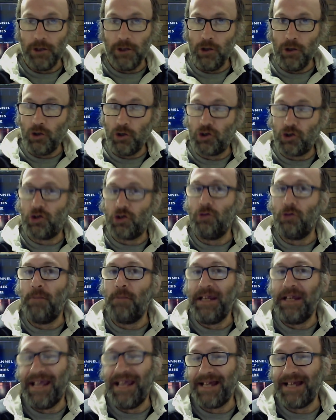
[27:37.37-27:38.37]
you should
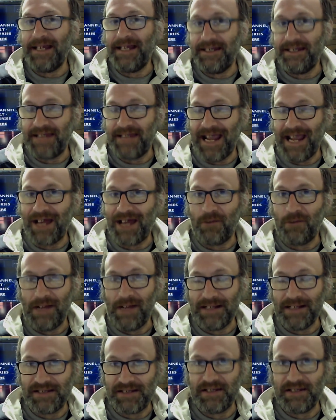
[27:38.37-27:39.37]
be getting down
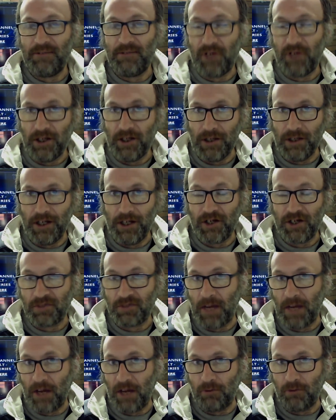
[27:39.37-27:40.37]
around 17 litres
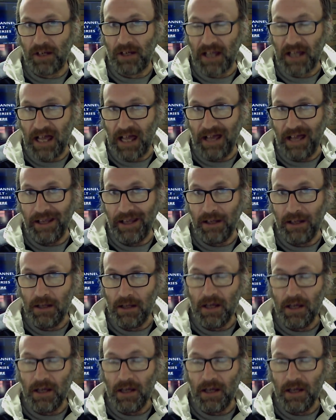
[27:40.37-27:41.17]
per 100 K.